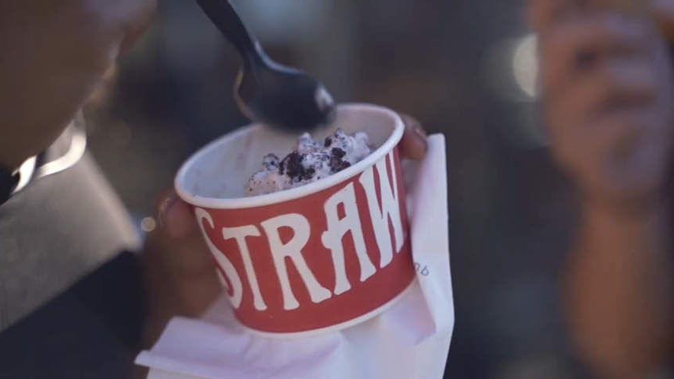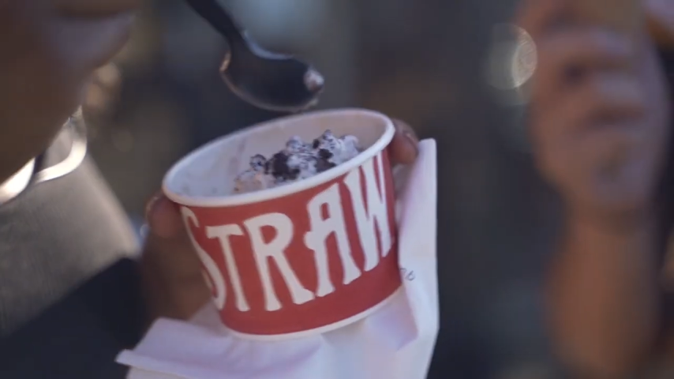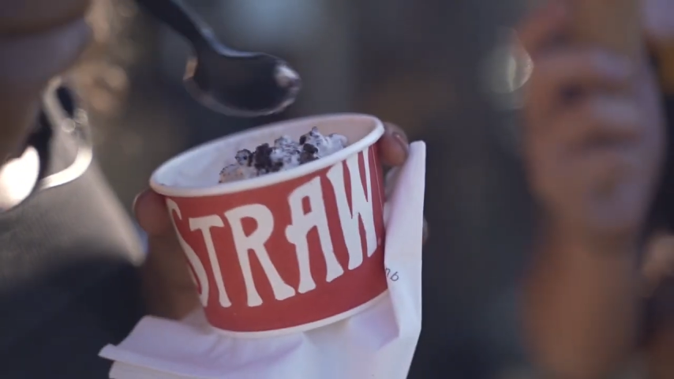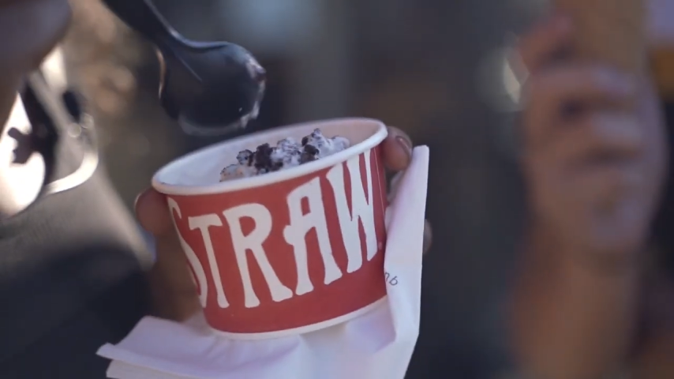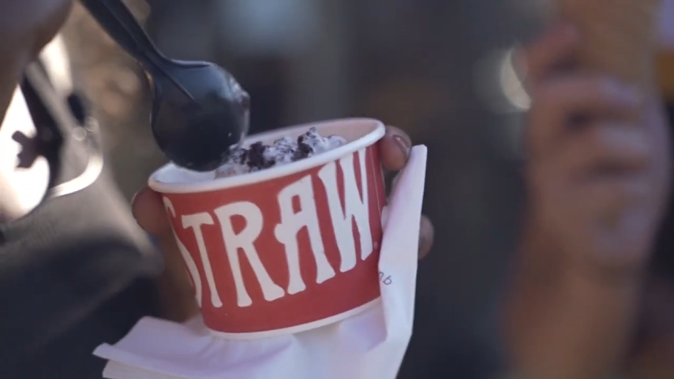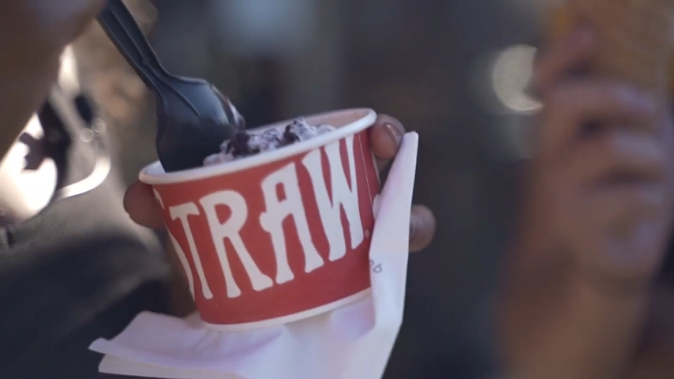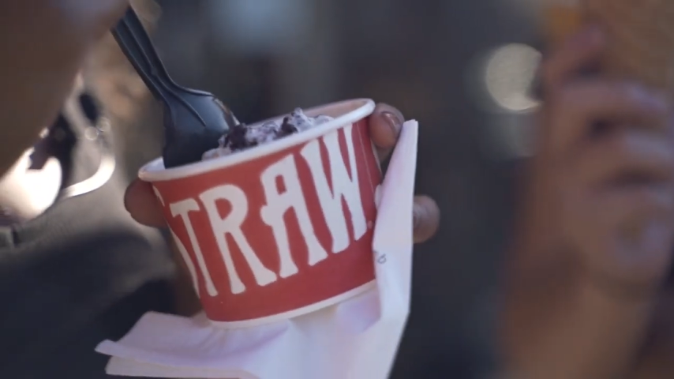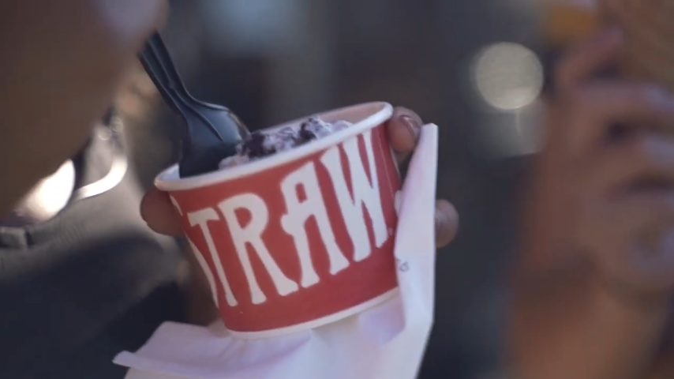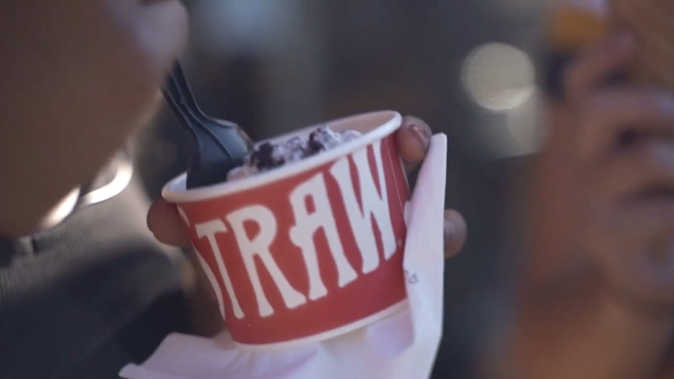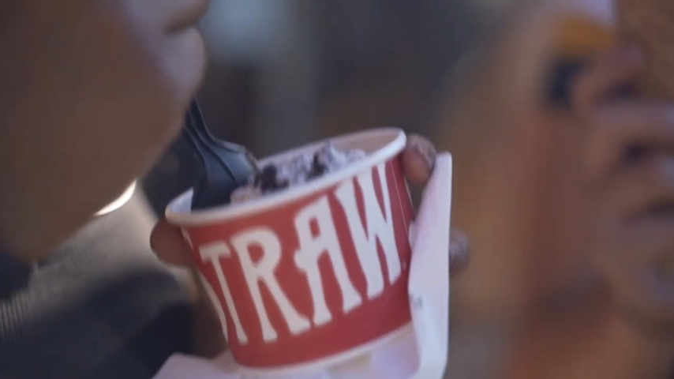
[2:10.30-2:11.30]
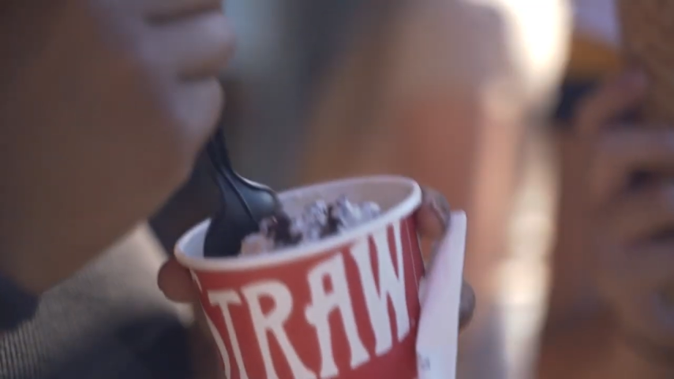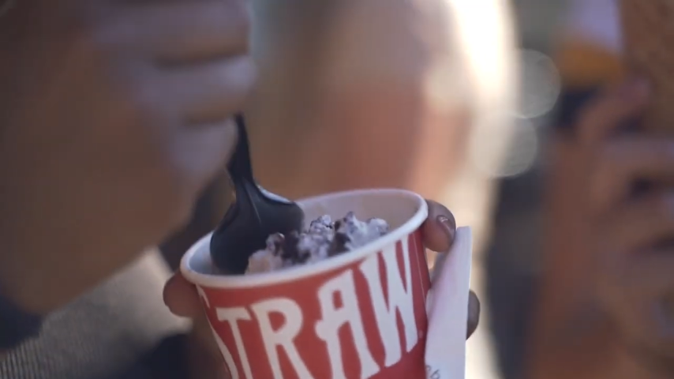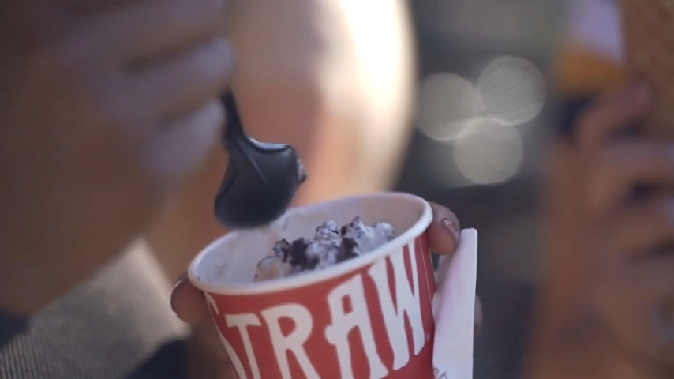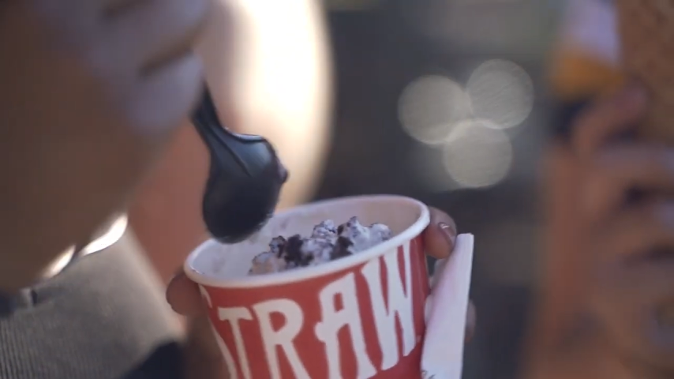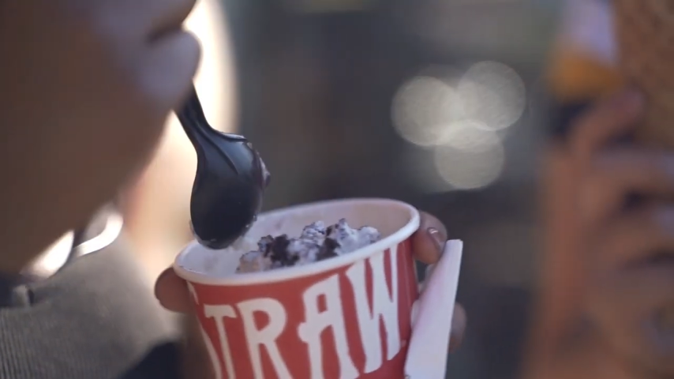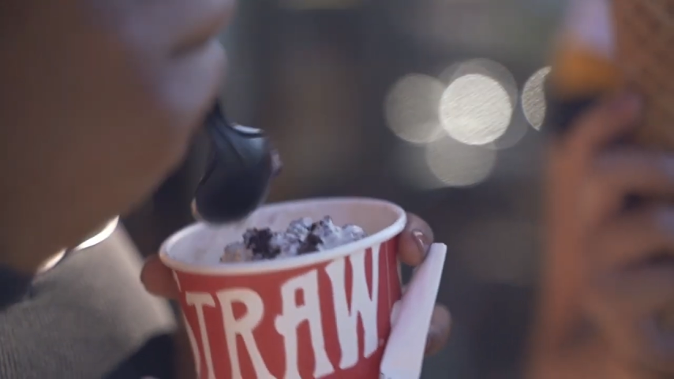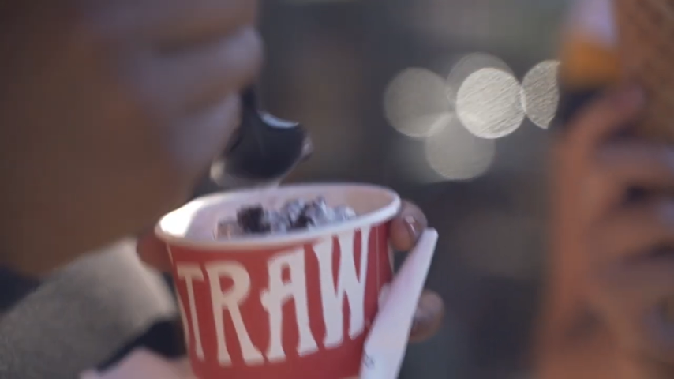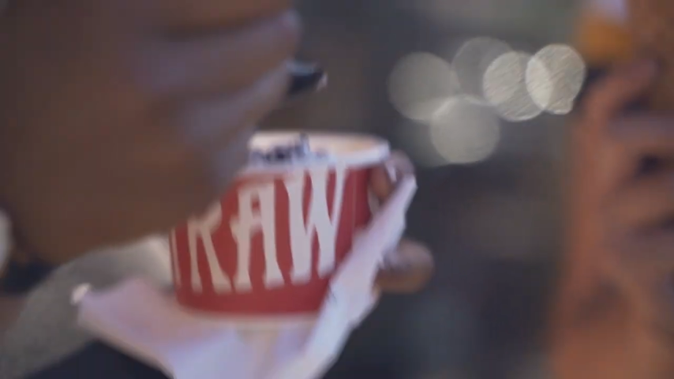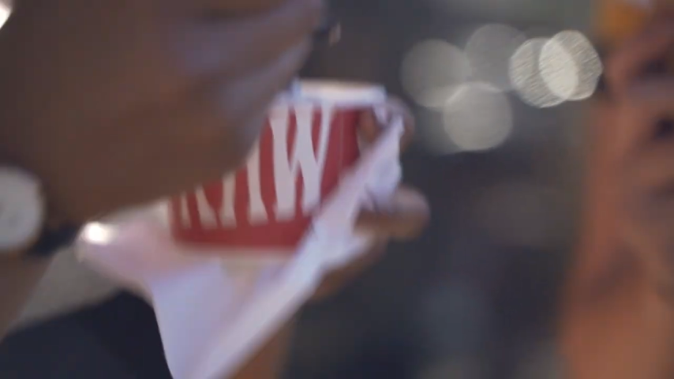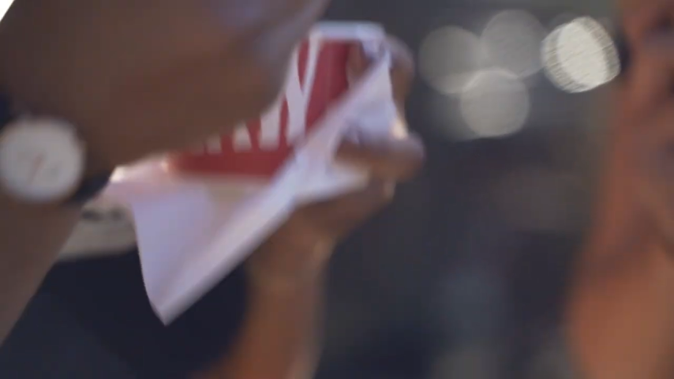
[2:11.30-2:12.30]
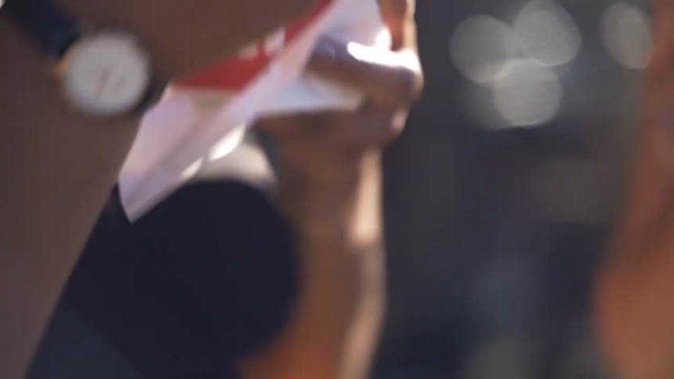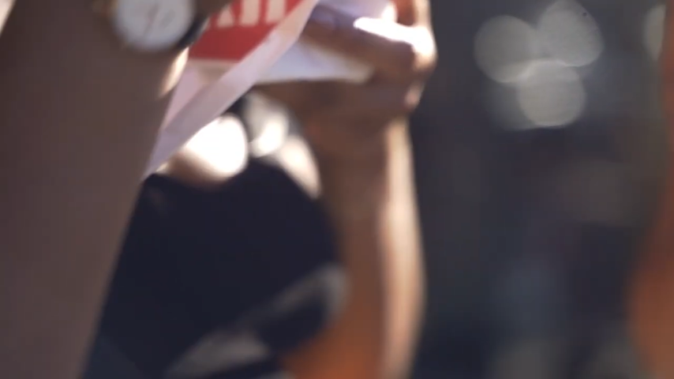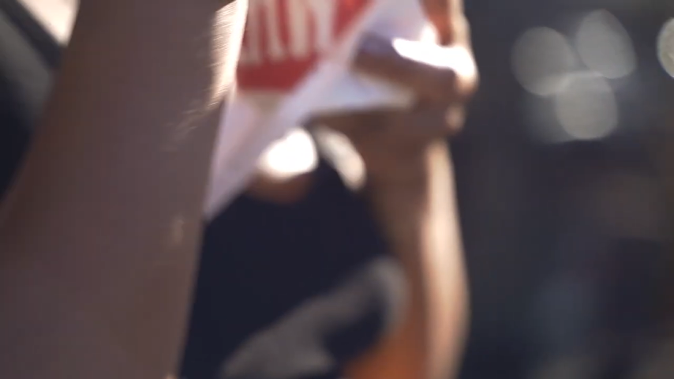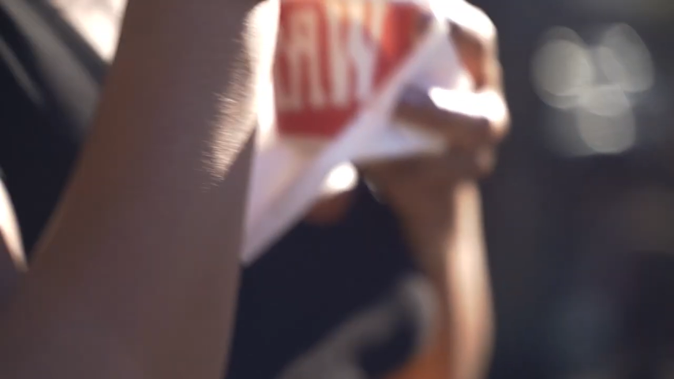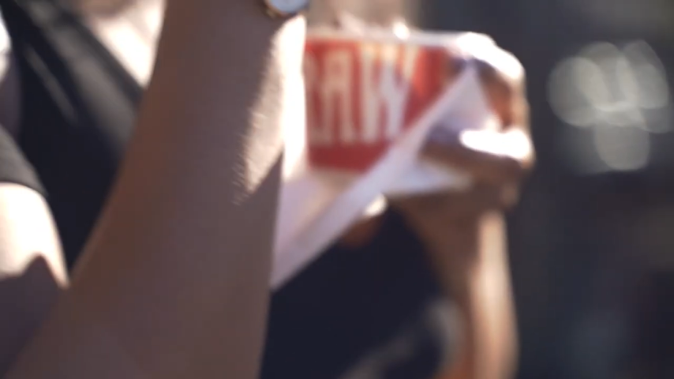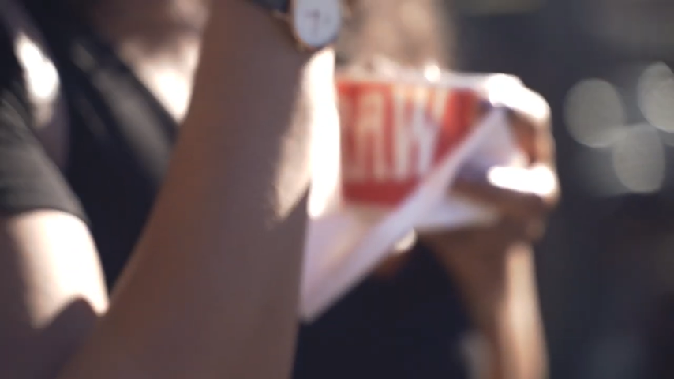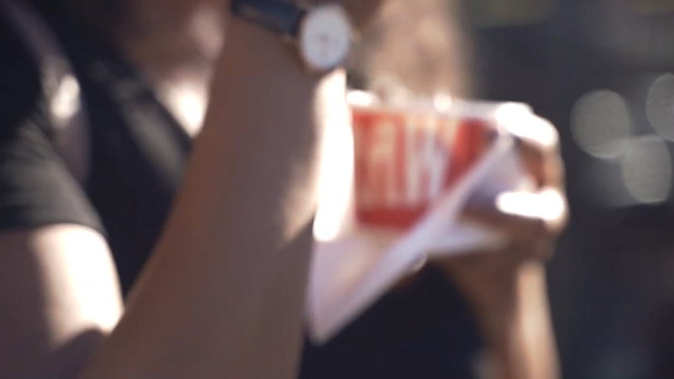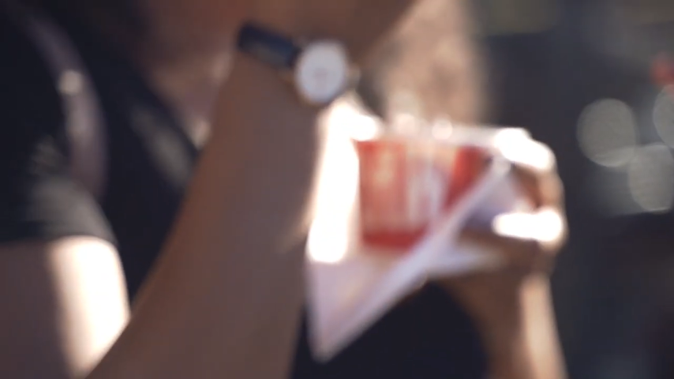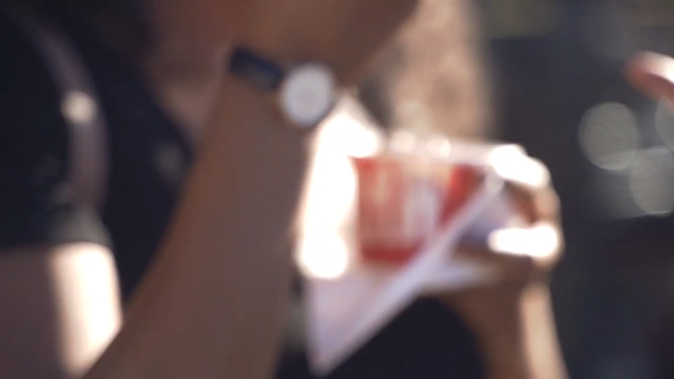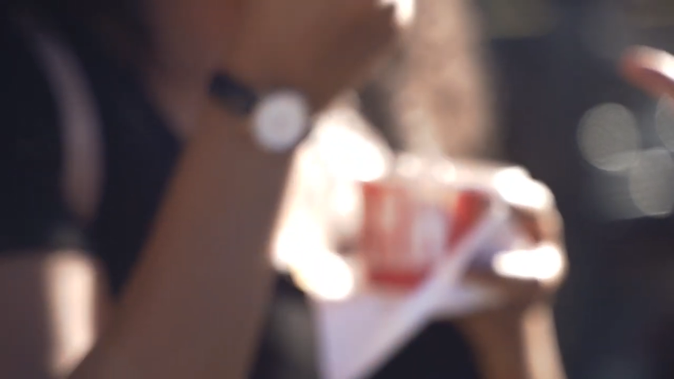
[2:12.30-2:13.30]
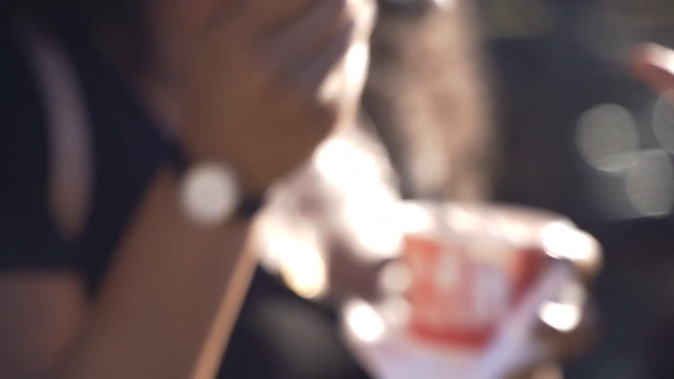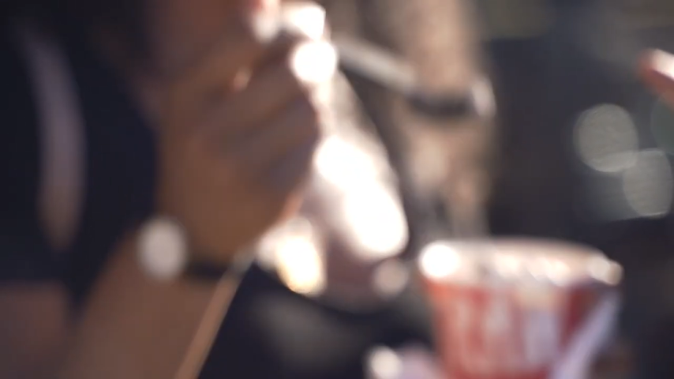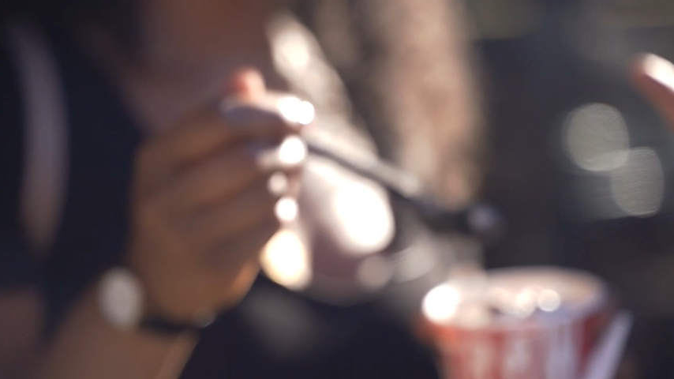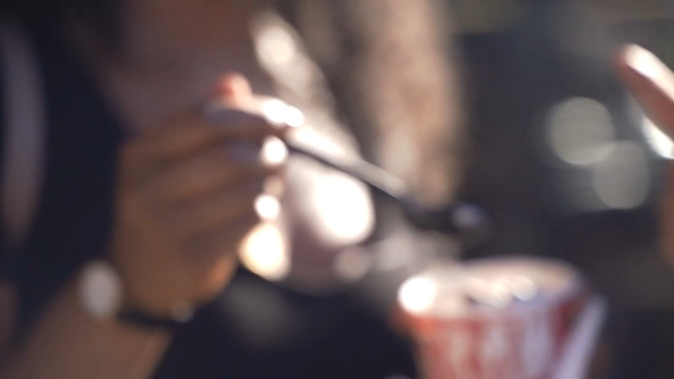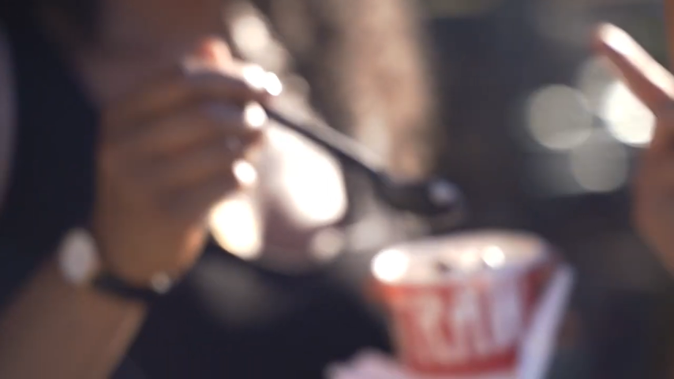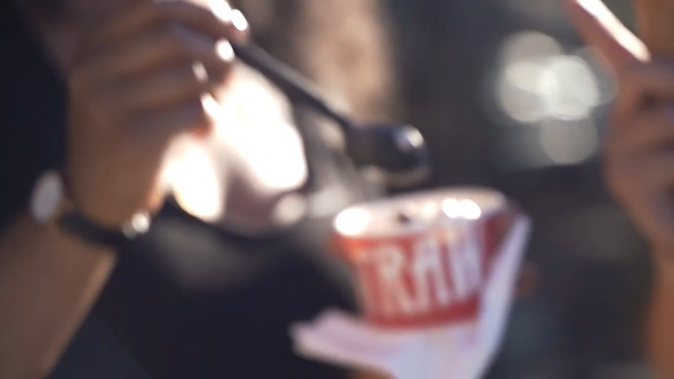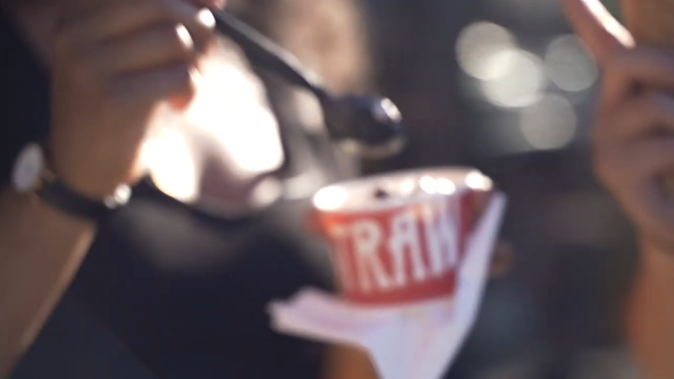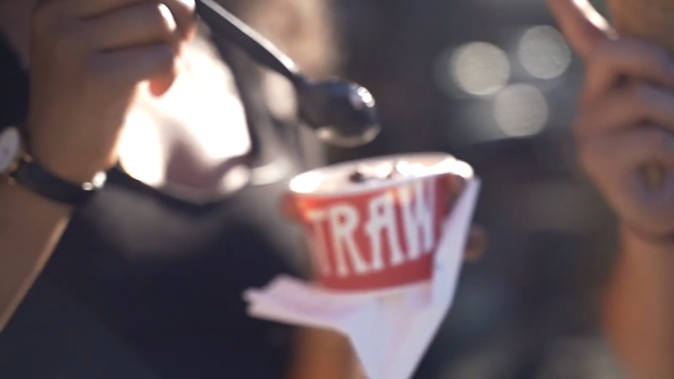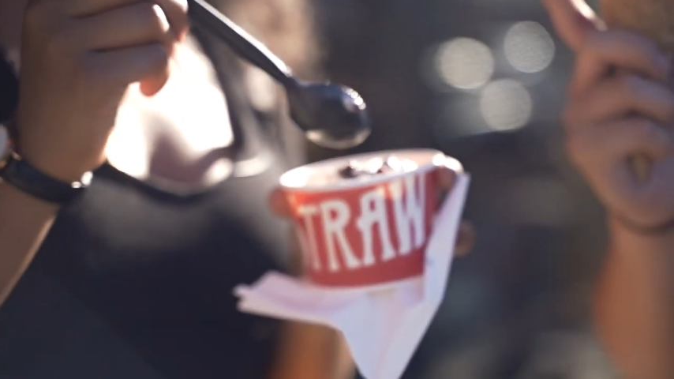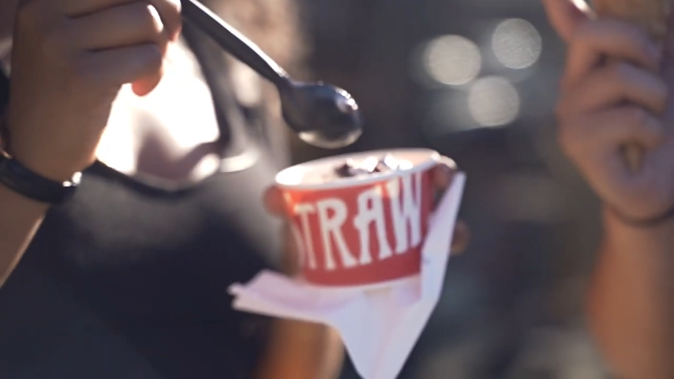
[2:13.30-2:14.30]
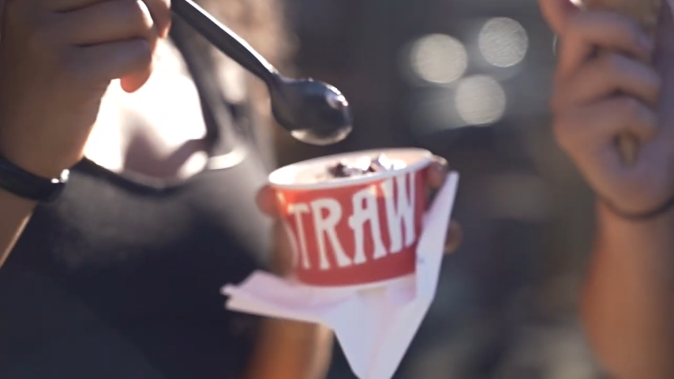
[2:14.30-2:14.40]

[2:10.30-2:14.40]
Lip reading: (no speaker visible)